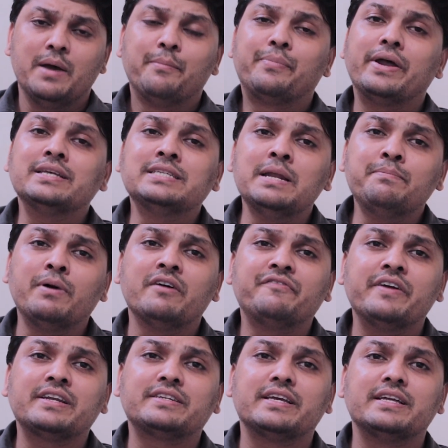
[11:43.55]
Present
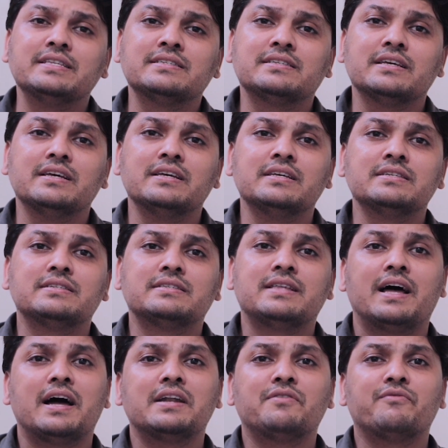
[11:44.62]
perfect tense is
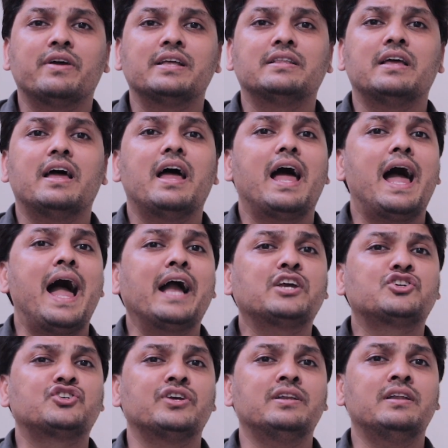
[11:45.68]
that where the
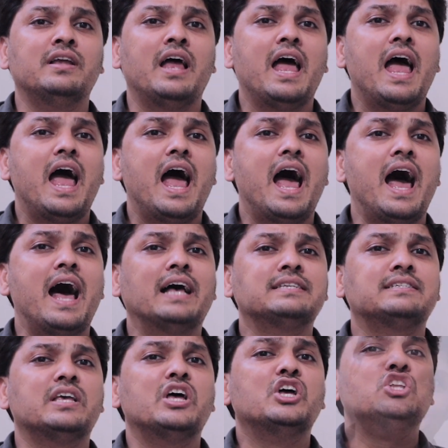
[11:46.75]
action
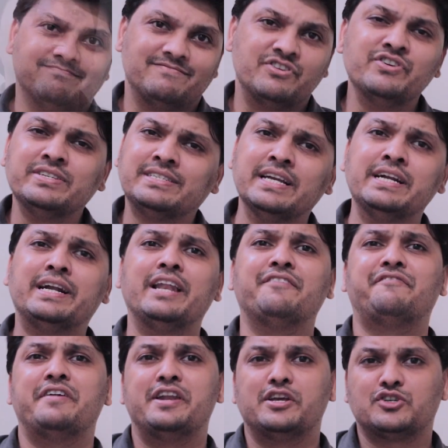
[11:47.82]
has recently
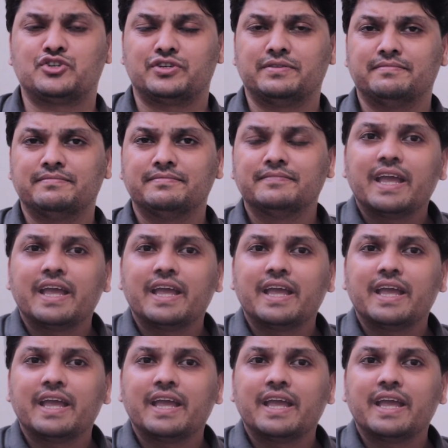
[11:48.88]
finished.